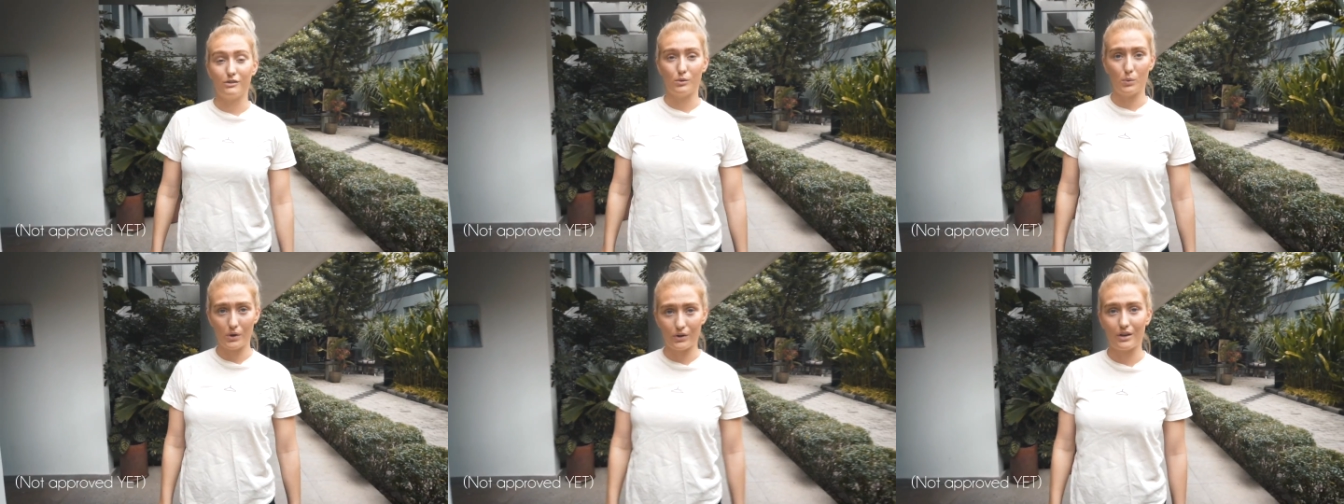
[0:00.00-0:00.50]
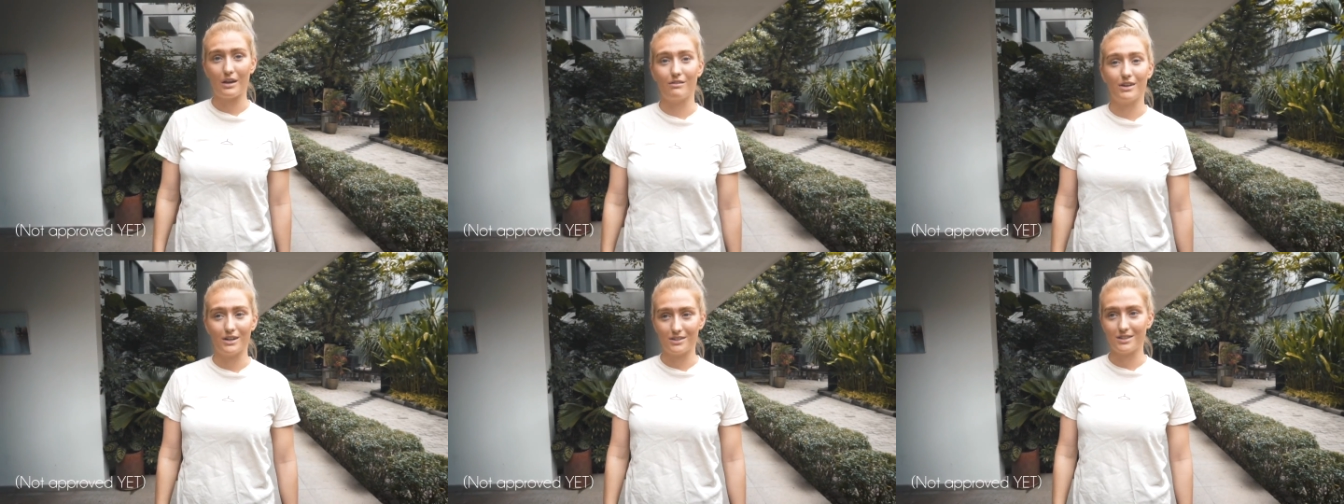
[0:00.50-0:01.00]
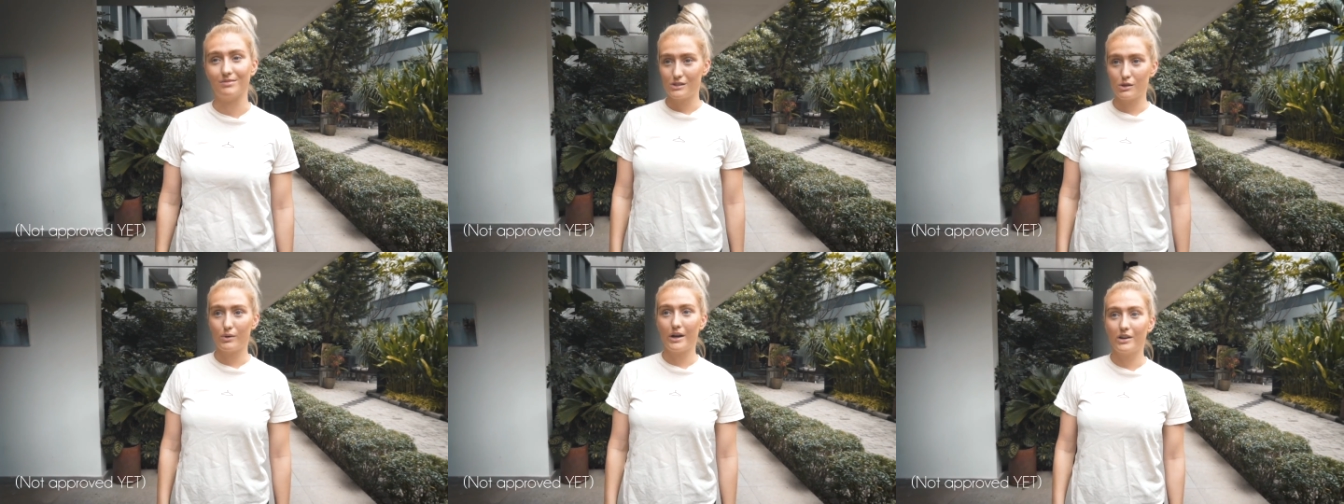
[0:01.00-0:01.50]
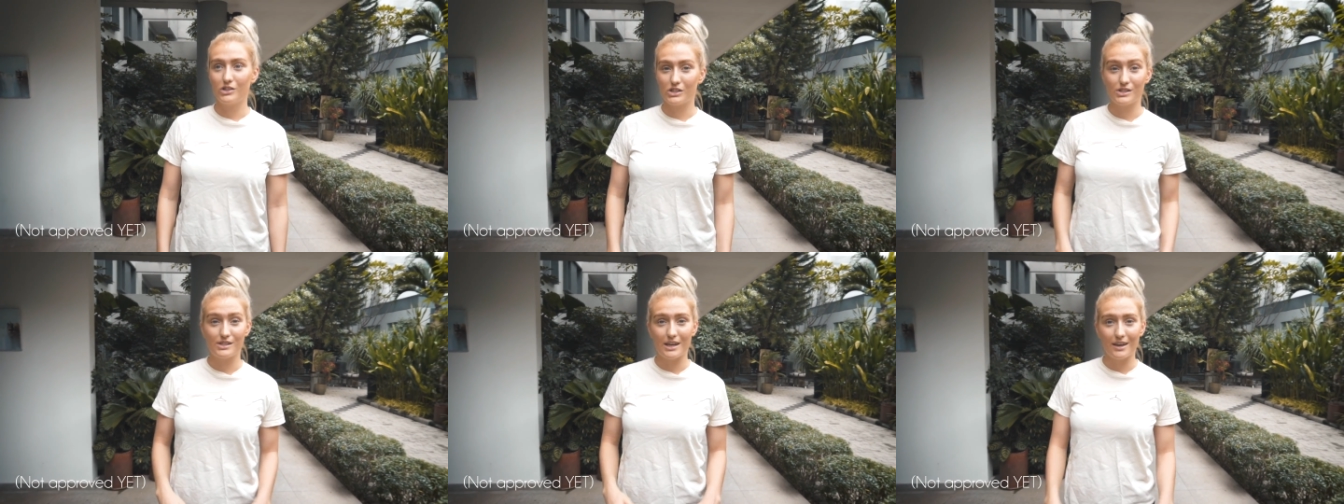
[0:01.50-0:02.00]
our working visa. So we are
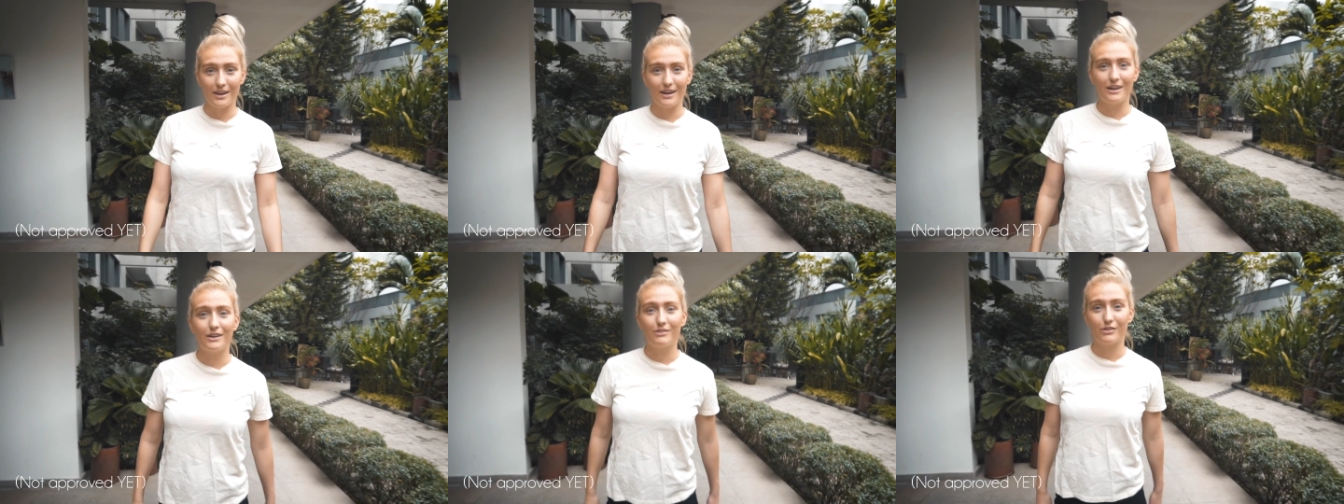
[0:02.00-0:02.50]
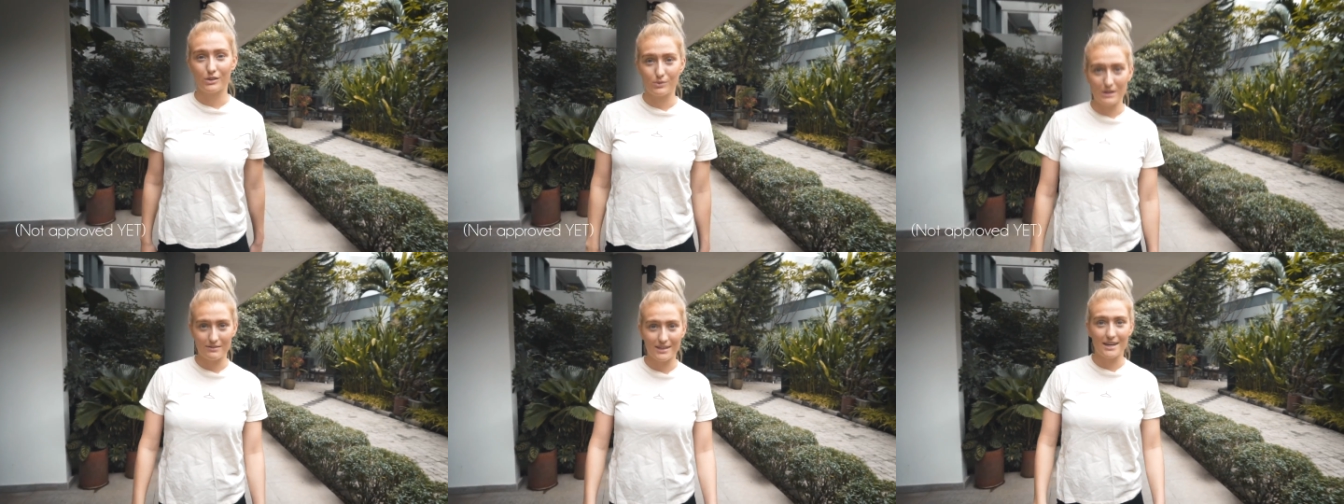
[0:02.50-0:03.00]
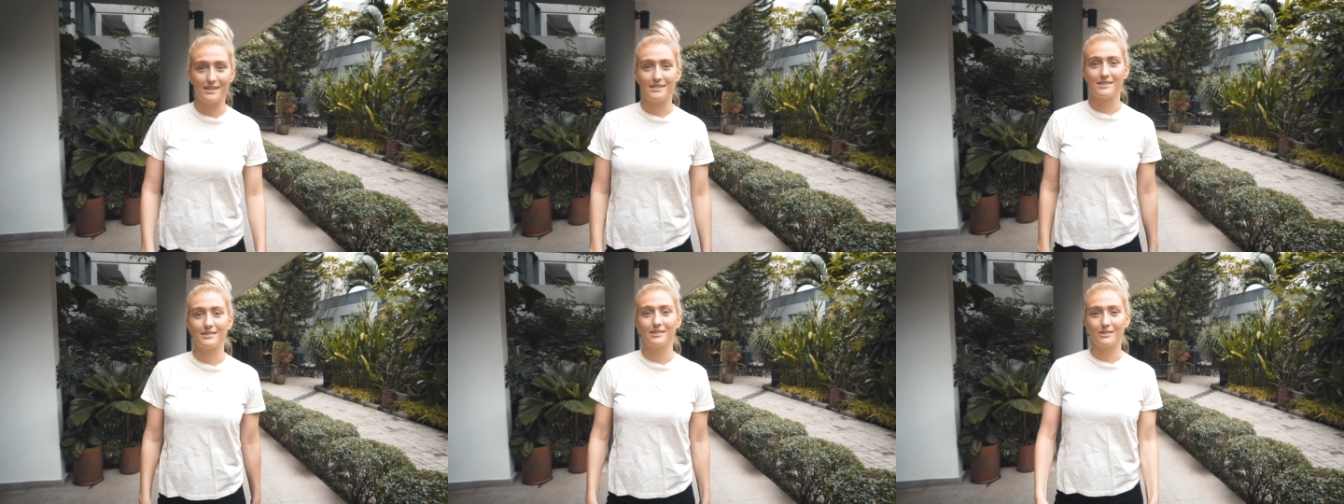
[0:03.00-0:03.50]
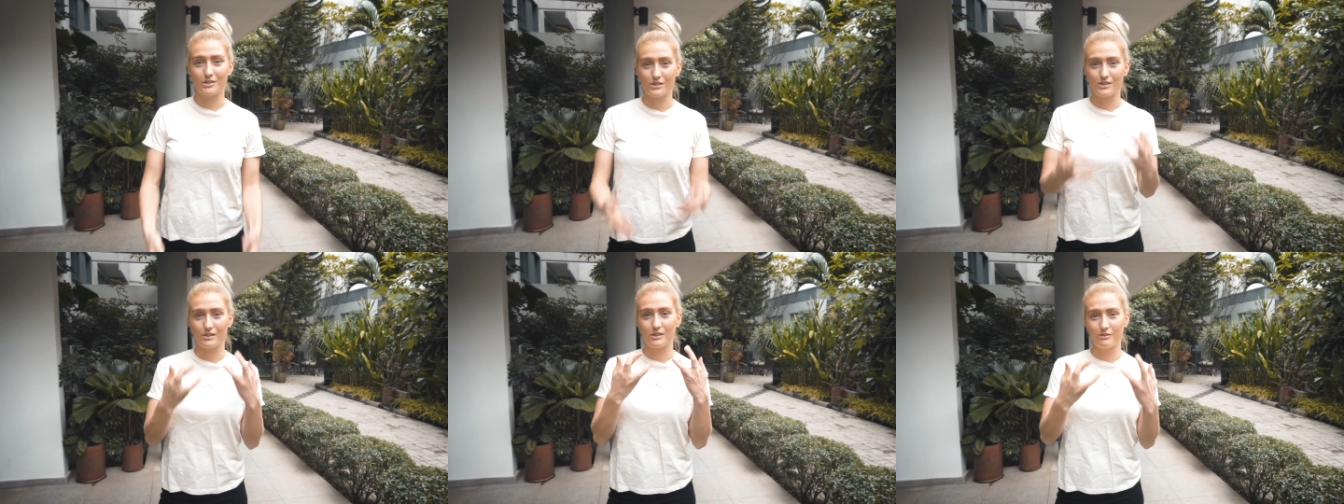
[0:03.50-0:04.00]
just staying here for twelve days,
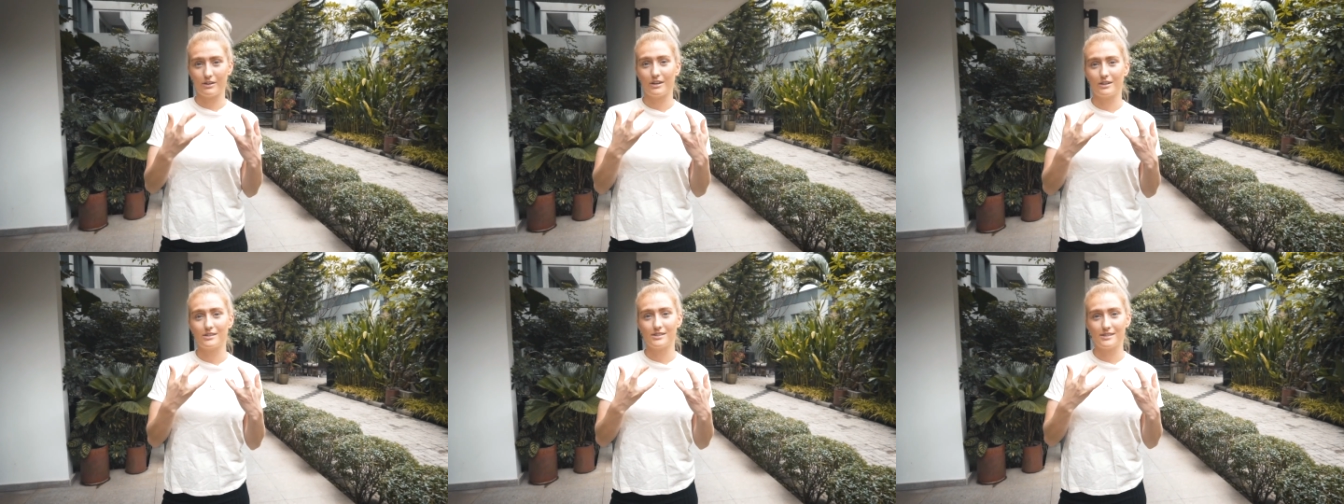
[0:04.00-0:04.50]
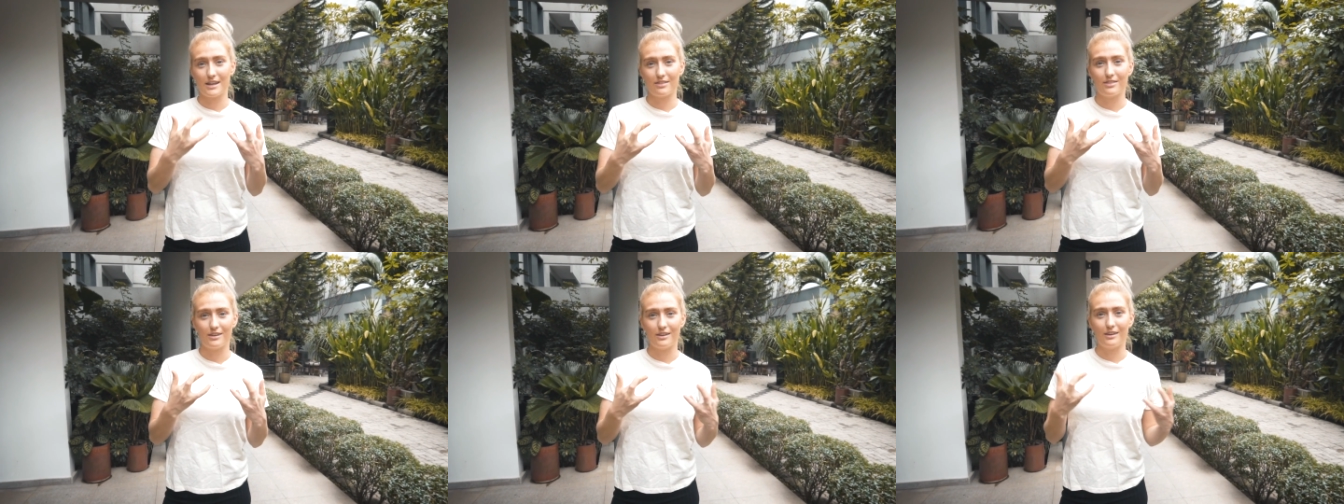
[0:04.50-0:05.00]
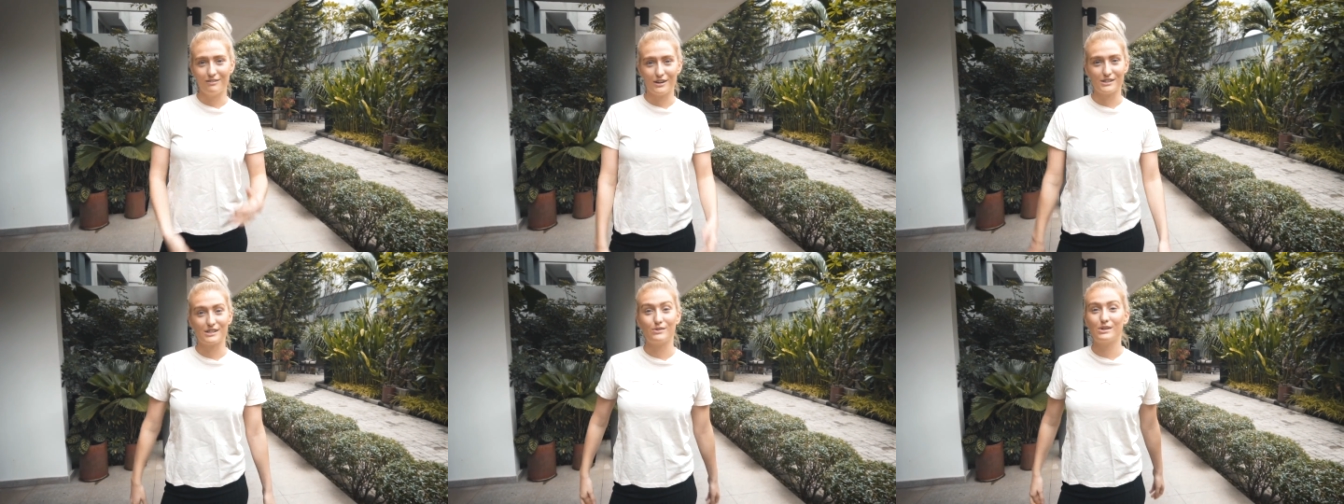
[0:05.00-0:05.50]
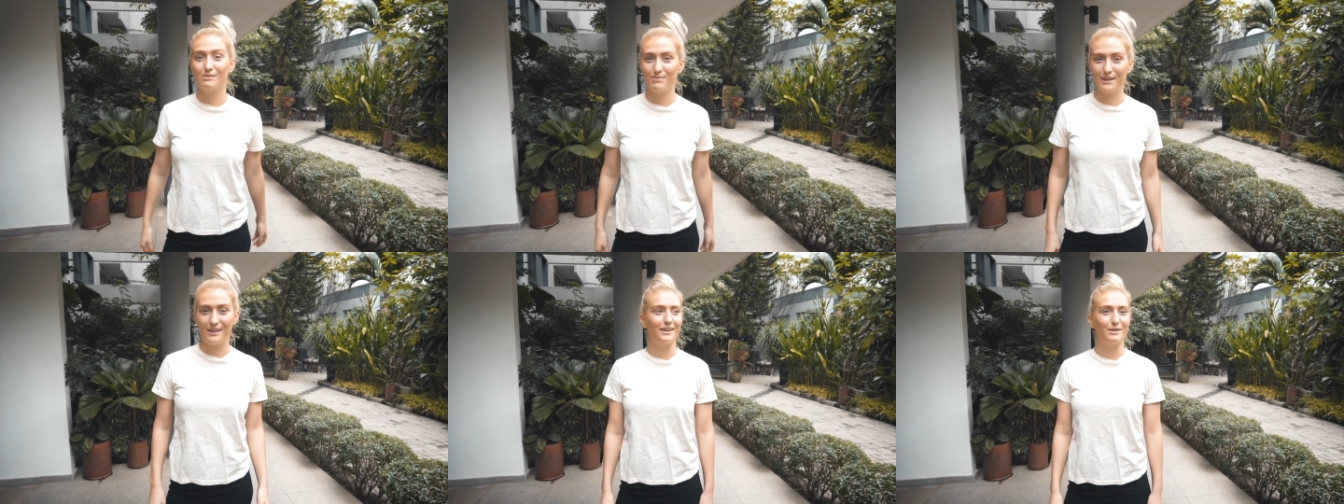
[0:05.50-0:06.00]
crossing our fingers that the visa will
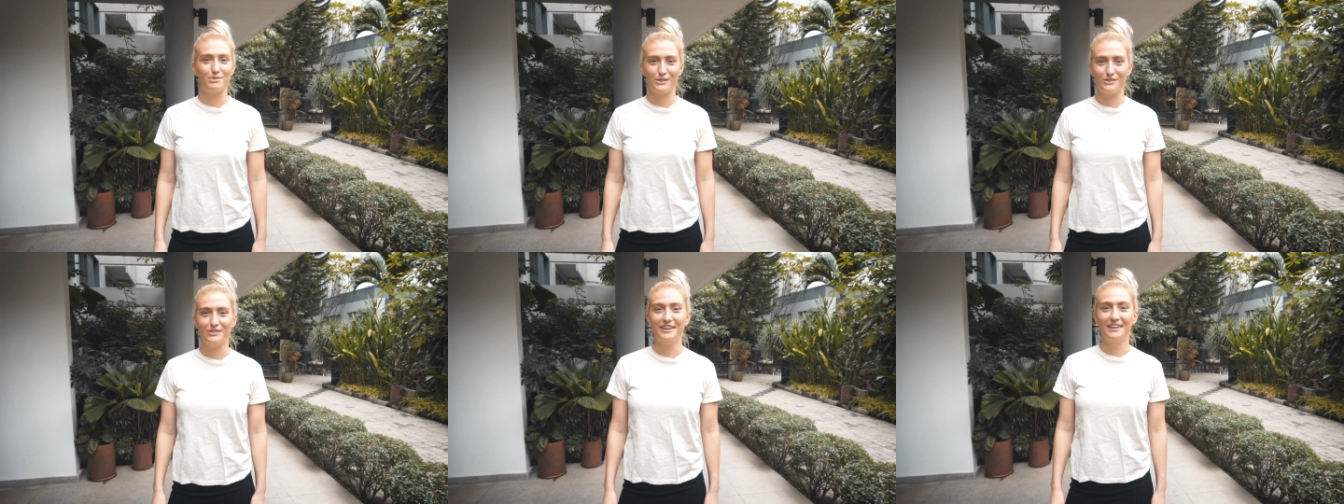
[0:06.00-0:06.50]
be approved.